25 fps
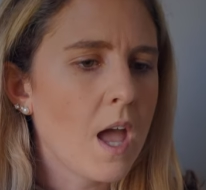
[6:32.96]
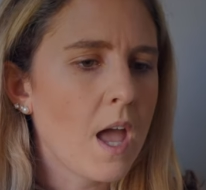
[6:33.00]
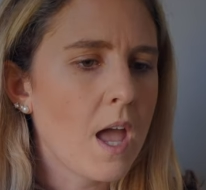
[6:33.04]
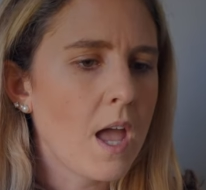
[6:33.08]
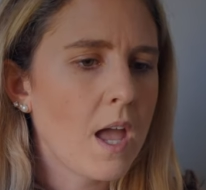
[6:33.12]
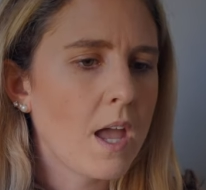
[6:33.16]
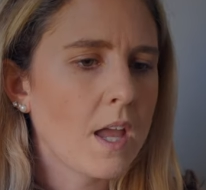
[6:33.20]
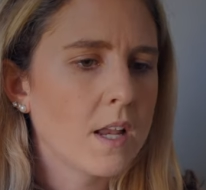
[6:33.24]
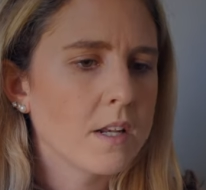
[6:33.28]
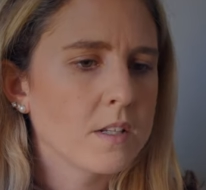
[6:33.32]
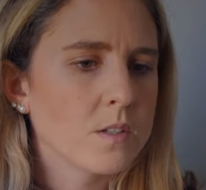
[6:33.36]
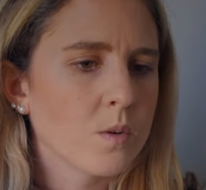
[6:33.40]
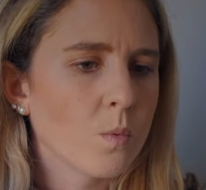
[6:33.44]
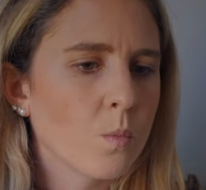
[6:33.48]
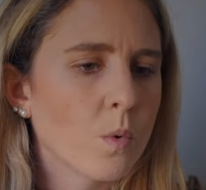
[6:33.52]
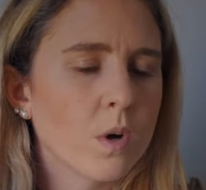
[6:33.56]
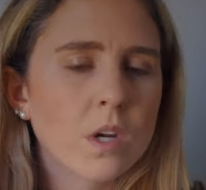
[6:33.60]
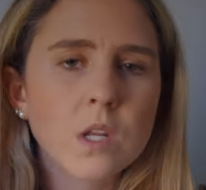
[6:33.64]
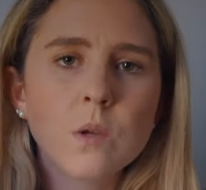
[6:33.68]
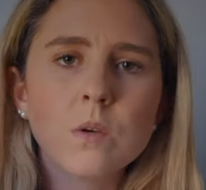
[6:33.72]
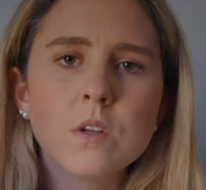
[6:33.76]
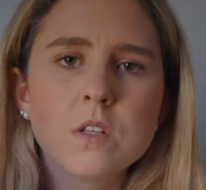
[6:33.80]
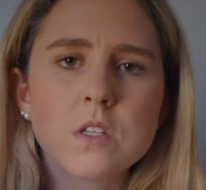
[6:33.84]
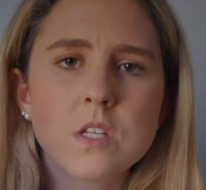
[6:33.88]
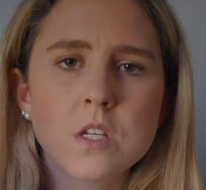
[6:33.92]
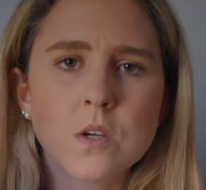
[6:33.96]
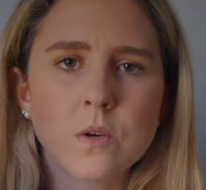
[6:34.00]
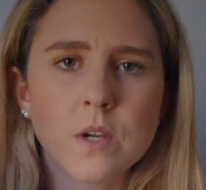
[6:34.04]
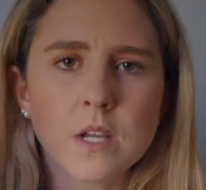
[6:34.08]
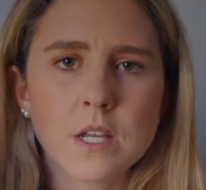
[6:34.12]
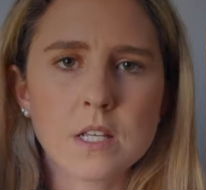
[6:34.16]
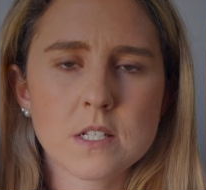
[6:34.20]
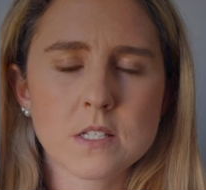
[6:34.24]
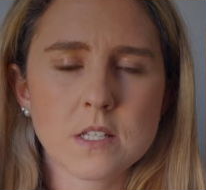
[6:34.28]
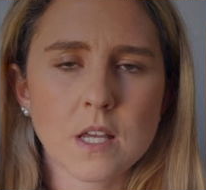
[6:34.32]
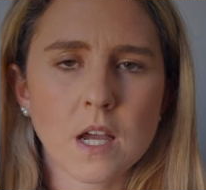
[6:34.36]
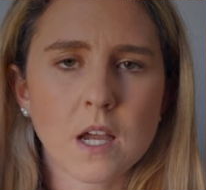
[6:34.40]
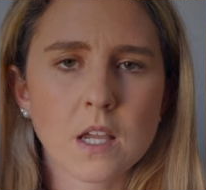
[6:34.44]
And what he would do
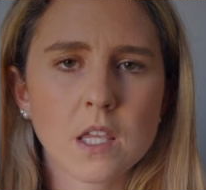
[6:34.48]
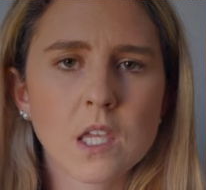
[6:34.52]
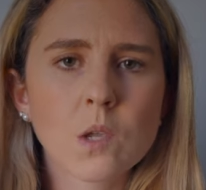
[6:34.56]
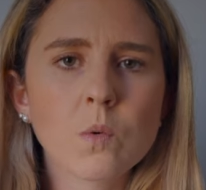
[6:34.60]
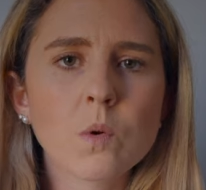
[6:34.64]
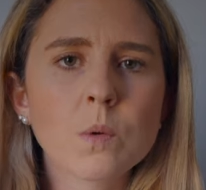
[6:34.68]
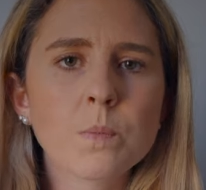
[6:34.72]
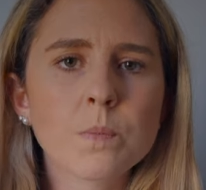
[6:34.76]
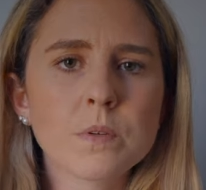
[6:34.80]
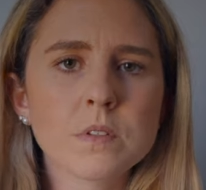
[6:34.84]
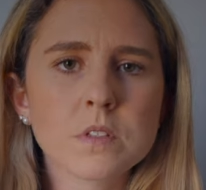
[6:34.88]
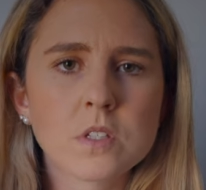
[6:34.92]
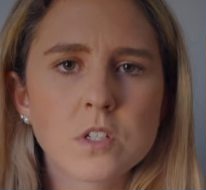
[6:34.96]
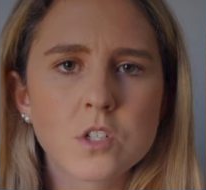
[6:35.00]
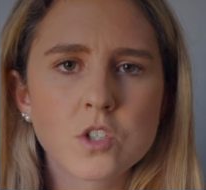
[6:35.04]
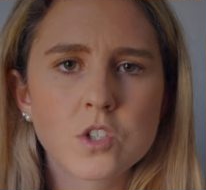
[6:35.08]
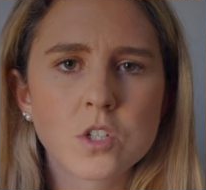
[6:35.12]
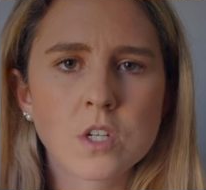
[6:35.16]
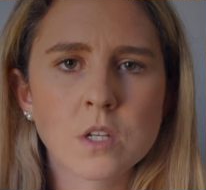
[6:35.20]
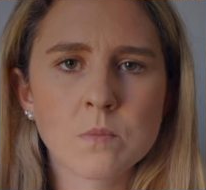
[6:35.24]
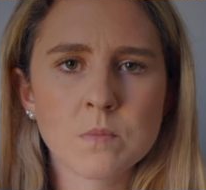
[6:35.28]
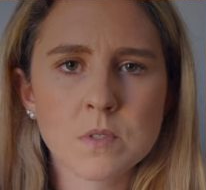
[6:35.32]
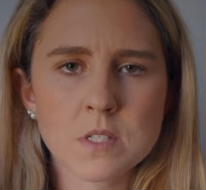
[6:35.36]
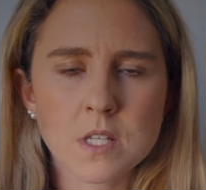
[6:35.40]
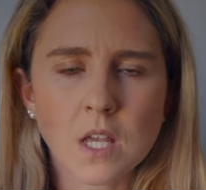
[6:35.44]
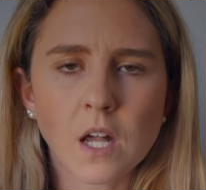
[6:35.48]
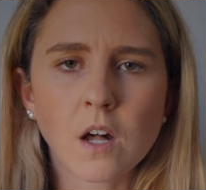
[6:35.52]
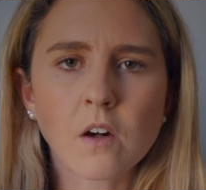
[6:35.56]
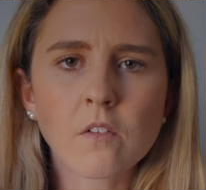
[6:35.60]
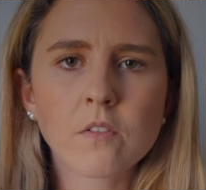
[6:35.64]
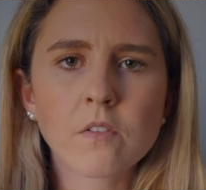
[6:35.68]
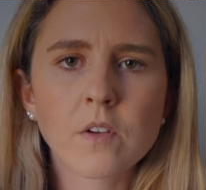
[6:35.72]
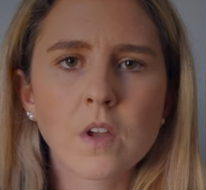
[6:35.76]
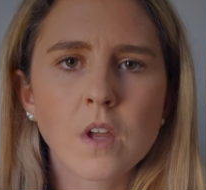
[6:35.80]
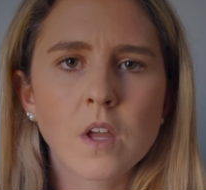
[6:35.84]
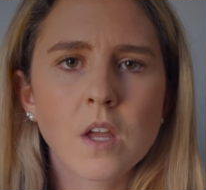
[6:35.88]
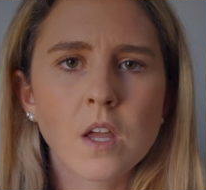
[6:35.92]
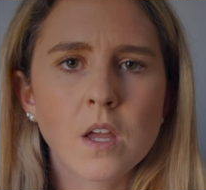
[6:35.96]
is that he would position
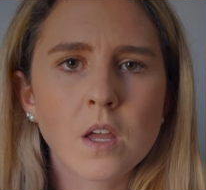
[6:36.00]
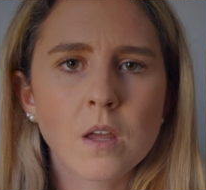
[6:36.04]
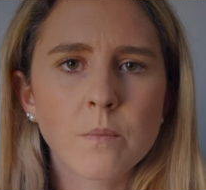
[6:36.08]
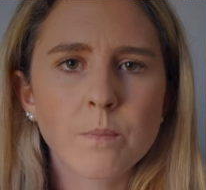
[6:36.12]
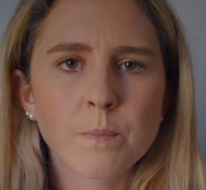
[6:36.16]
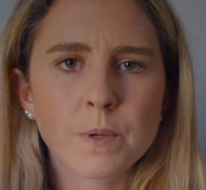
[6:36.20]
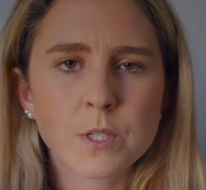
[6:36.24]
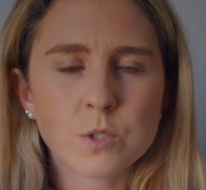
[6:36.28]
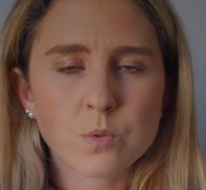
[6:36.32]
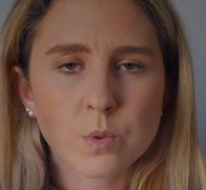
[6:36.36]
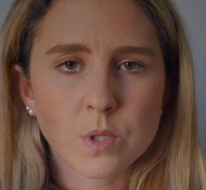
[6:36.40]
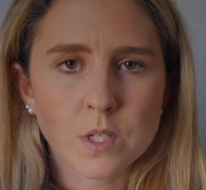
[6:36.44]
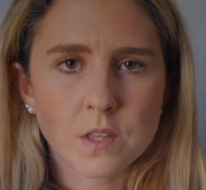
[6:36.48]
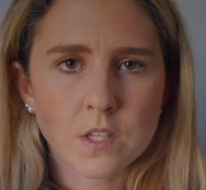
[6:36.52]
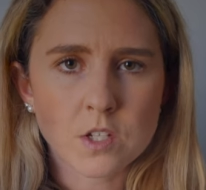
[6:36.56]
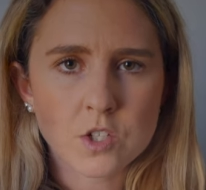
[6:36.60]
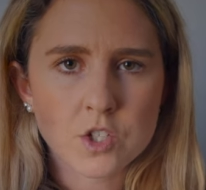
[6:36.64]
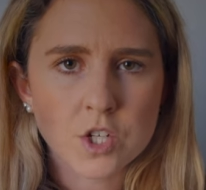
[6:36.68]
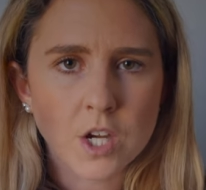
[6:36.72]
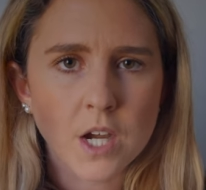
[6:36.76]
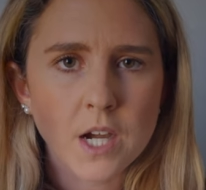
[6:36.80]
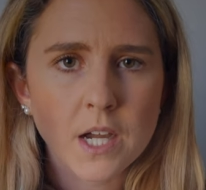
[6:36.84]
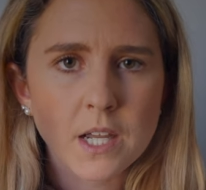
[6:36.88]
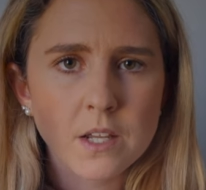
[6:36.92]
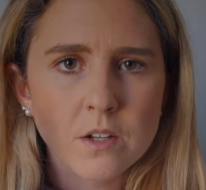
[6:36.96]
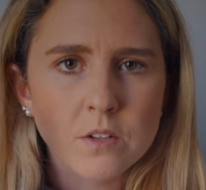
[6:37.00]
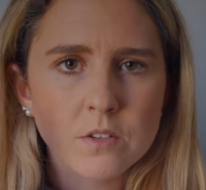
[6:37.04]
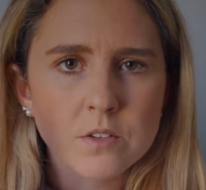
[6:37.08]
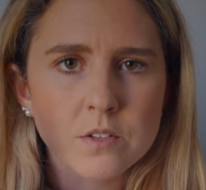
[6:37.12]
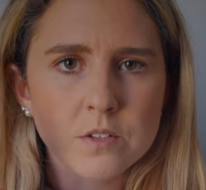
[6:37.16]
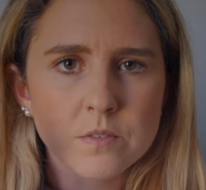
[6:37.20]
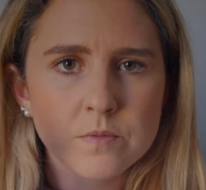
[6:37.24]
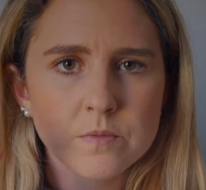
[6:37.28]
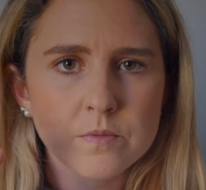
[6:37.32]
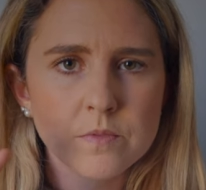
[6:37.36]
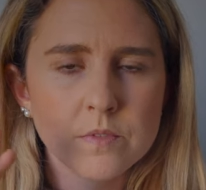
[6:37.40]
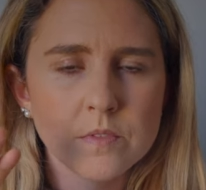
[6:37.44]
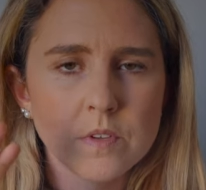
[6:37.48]
himself between the
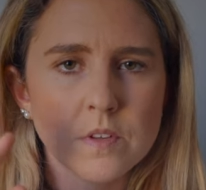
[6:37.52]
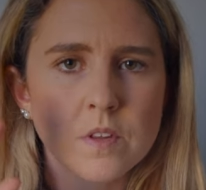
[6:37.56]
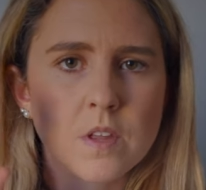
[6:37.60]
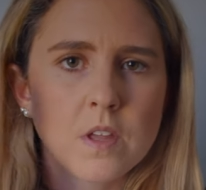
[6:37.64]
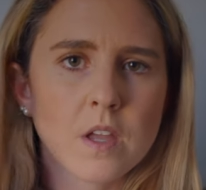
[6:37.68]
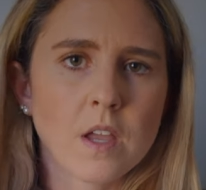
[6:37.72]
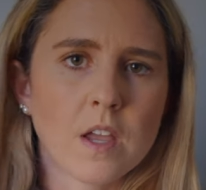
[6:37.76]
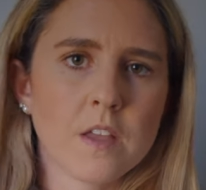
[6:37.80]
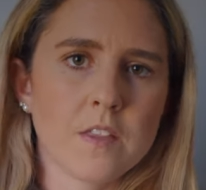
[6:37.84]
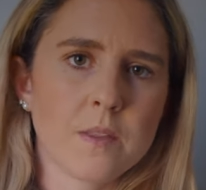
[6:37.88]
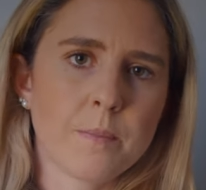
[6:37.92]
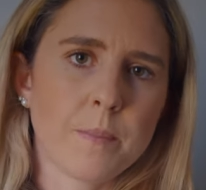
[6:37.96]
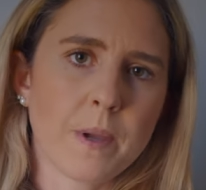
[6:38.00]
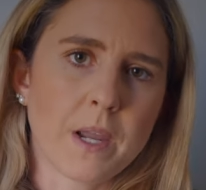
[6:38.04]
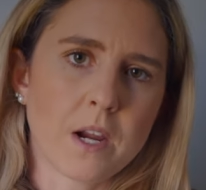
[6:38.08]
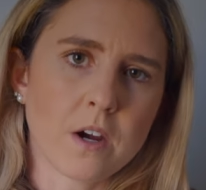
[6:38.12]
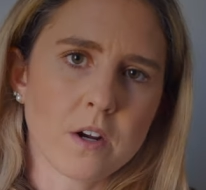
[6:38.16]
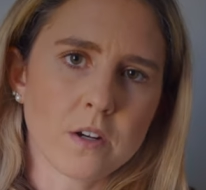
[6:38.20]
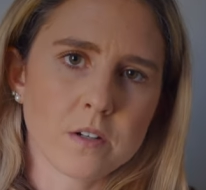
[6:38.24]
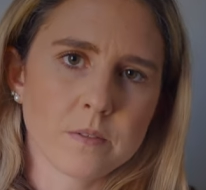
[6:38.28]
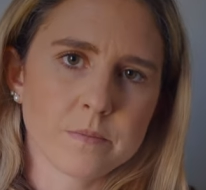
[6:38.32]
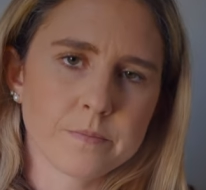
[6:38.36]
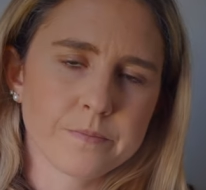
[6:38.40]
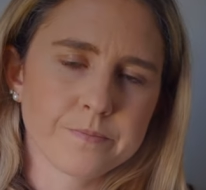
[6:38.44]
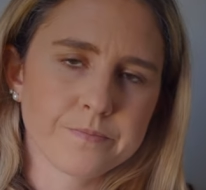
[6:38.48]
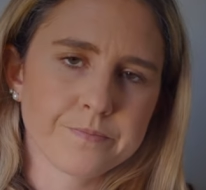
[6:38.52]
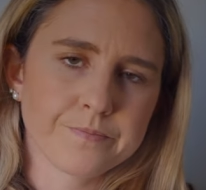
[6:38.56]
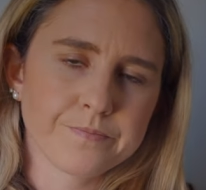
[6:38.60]
child and the parent.